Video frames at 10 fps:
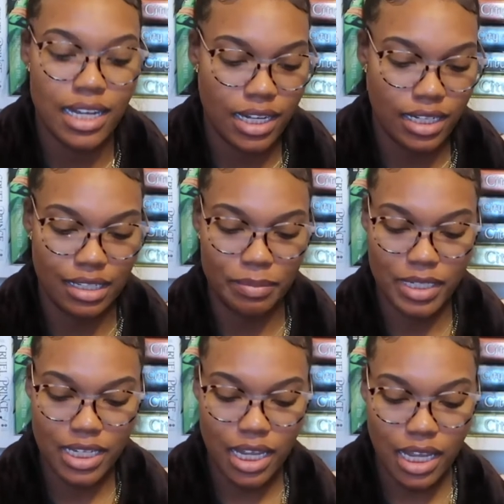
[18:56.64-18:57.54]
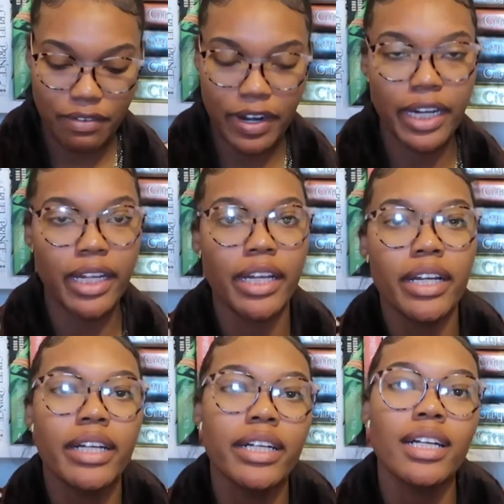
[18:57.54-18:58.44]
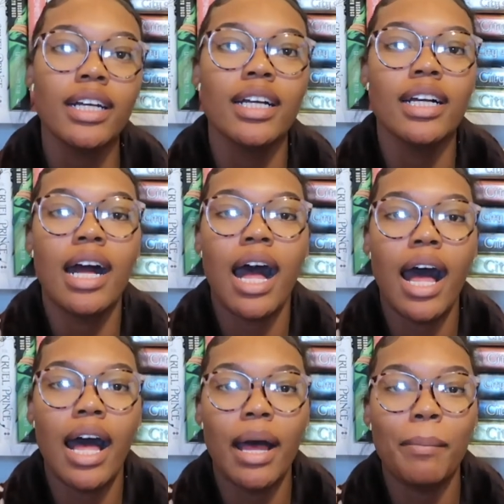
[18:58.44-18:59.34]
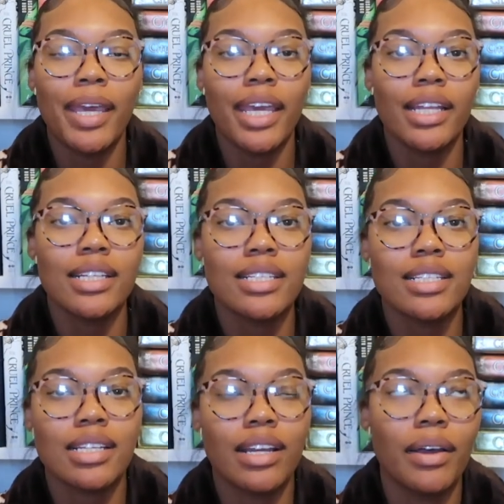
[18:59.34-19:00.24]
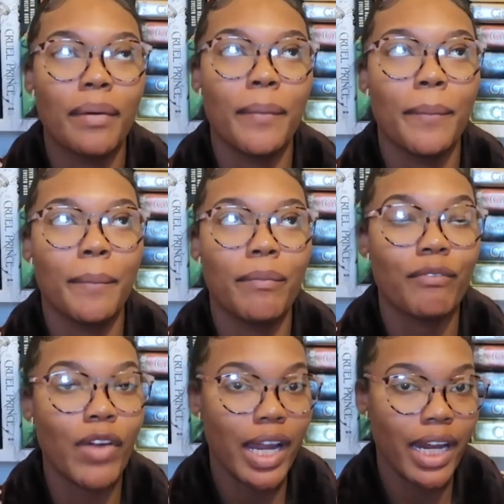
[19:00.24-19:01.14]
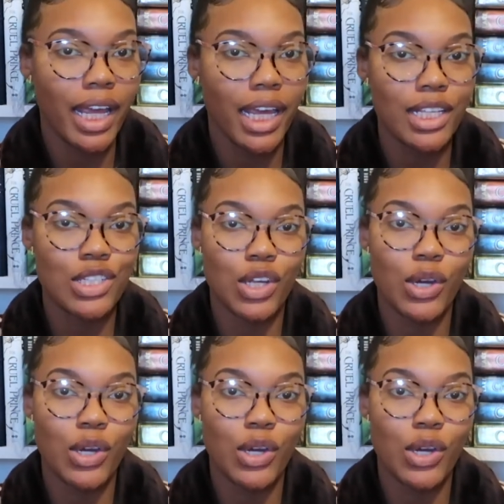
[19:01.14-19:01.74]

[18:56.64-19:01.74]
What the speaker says: Hot cup of tea right here. It's Friday, so